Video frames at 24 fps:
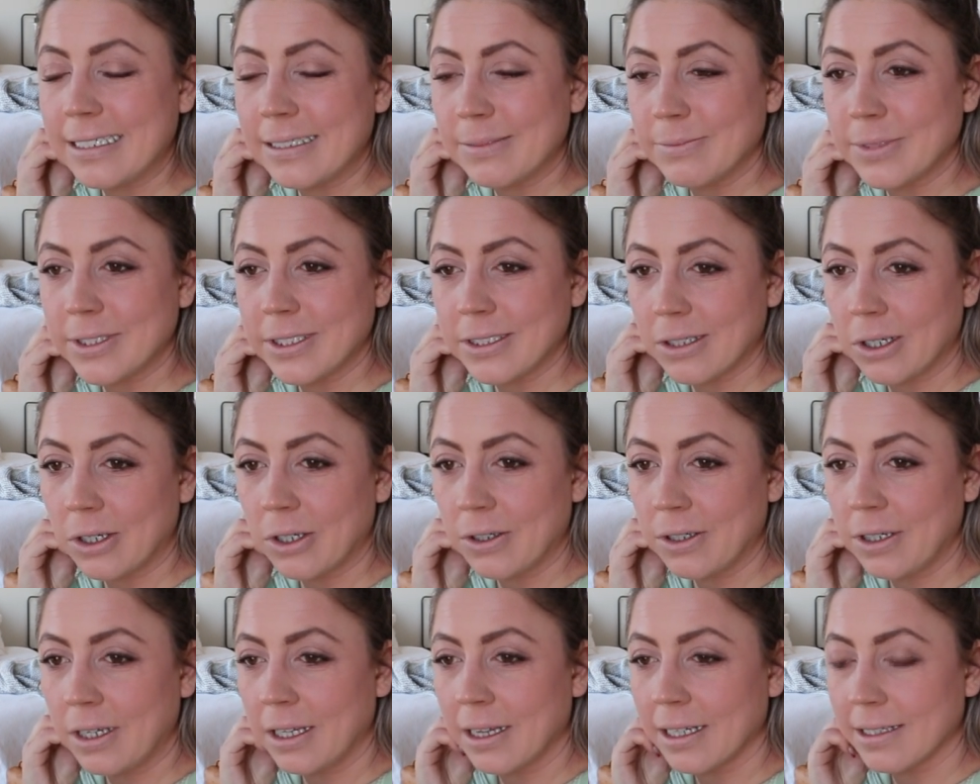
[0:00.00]
I'm
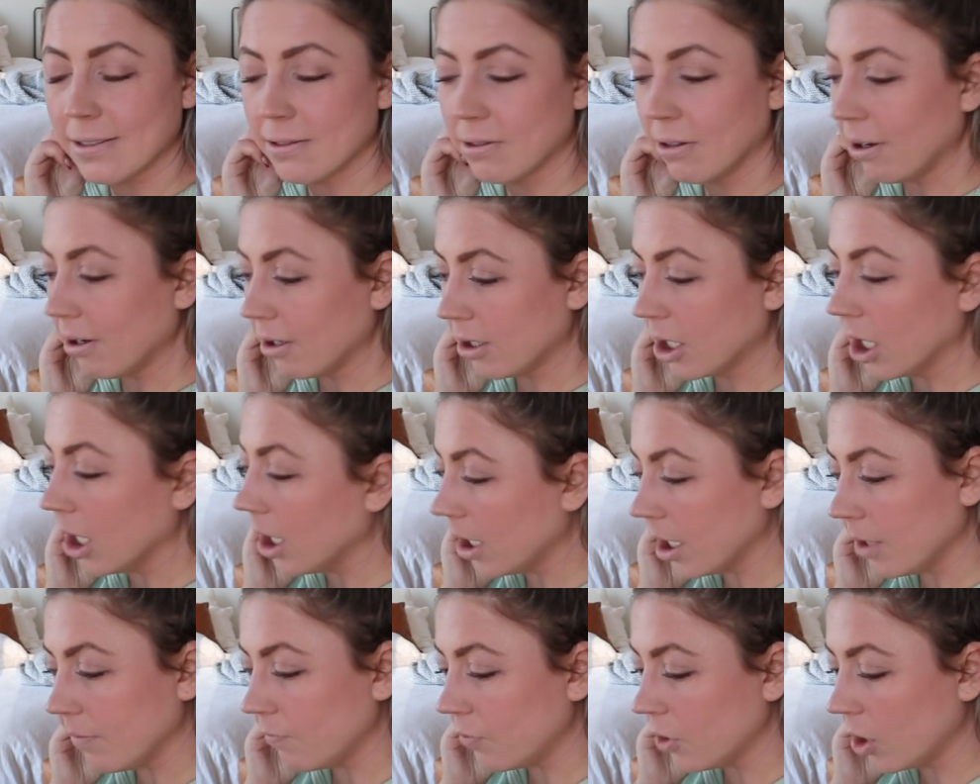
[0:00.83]
sorry, that's not a
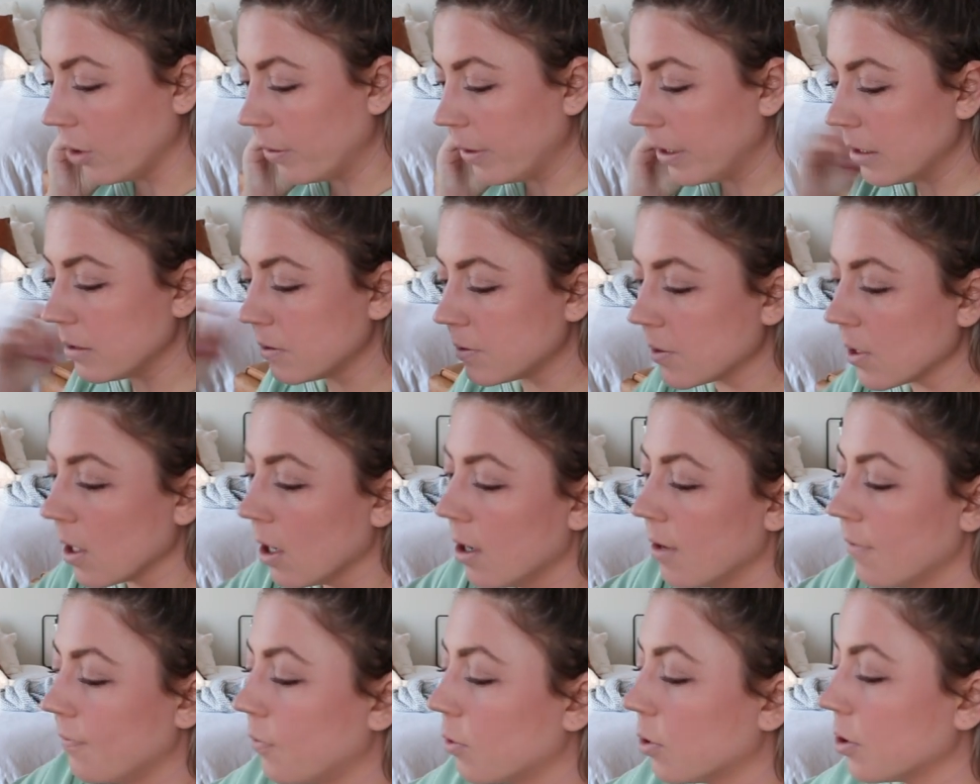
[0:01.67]
good influence
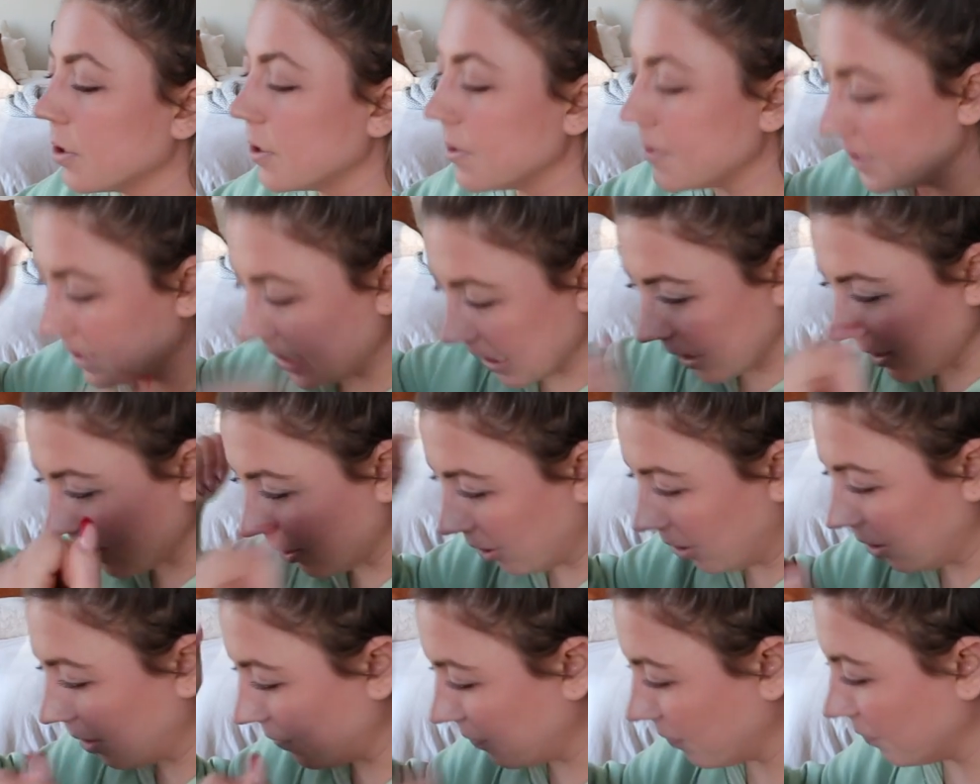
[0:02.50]
for this day
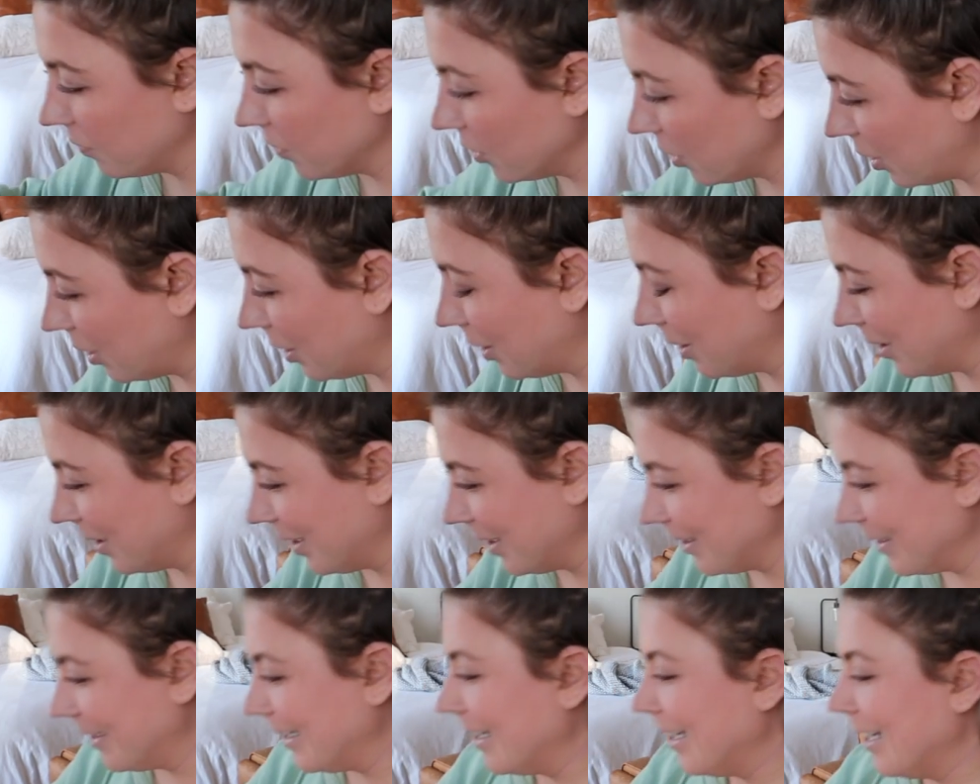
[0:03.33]
off
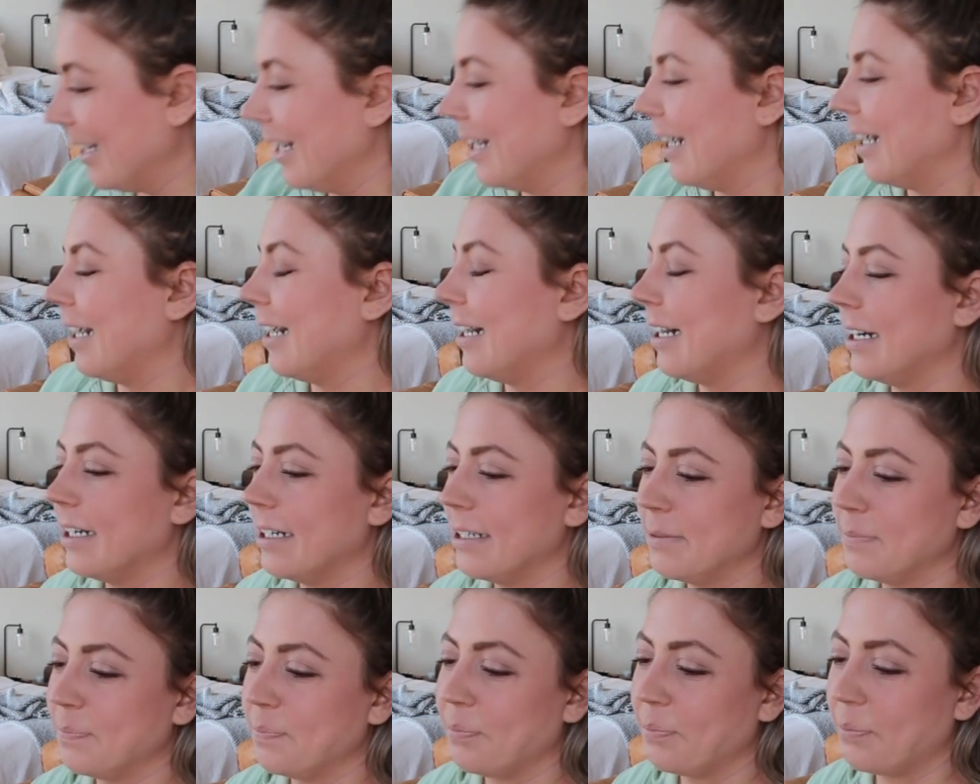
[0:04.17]
vlog,
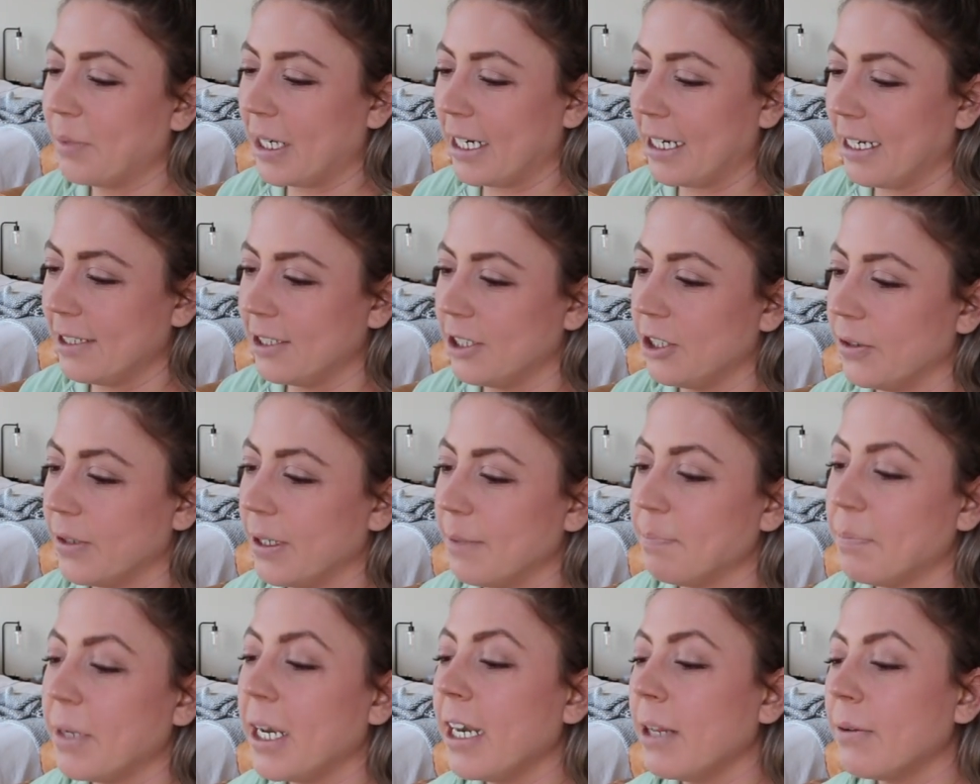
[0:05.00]
um, but I had to do
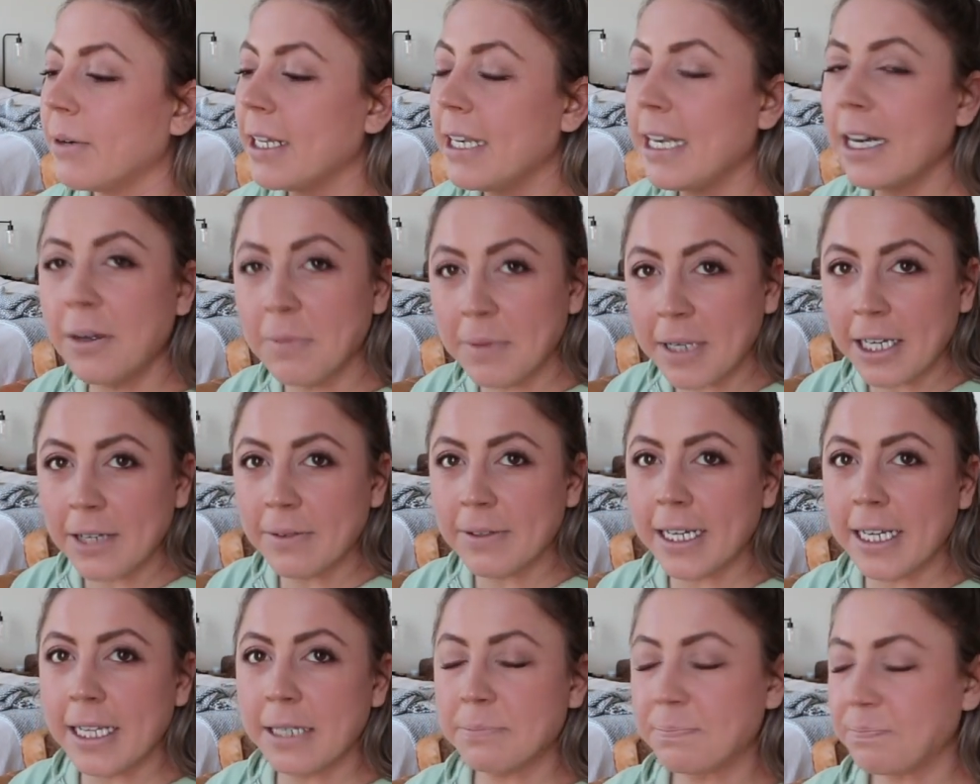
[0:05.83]
it. But anyway, now I'm getting
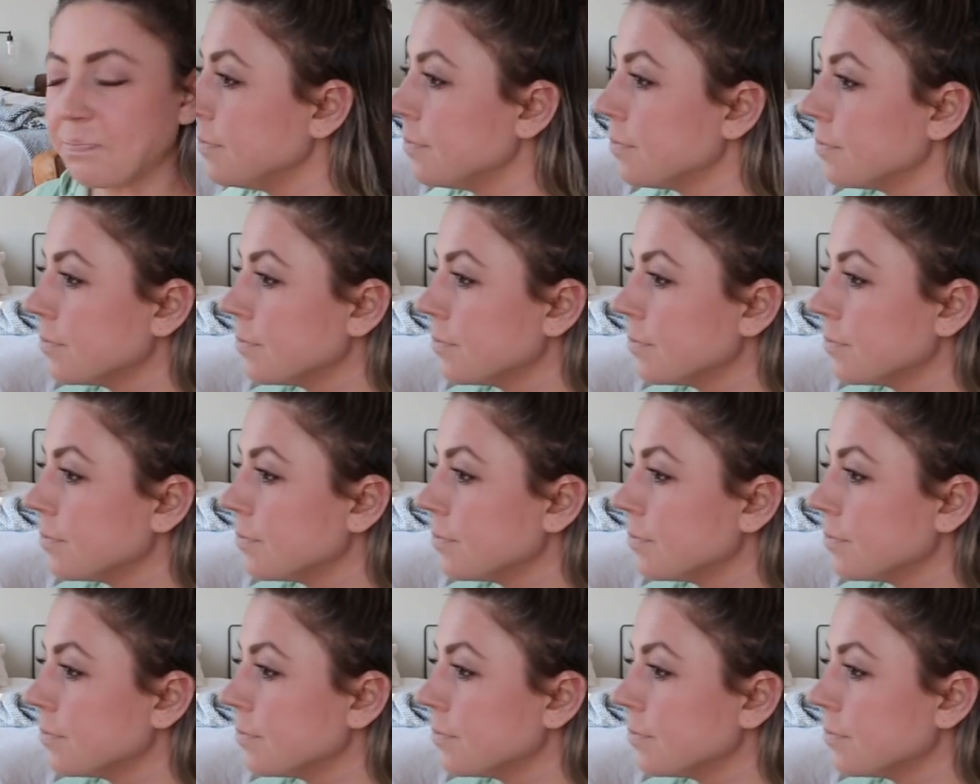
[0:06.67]
ready.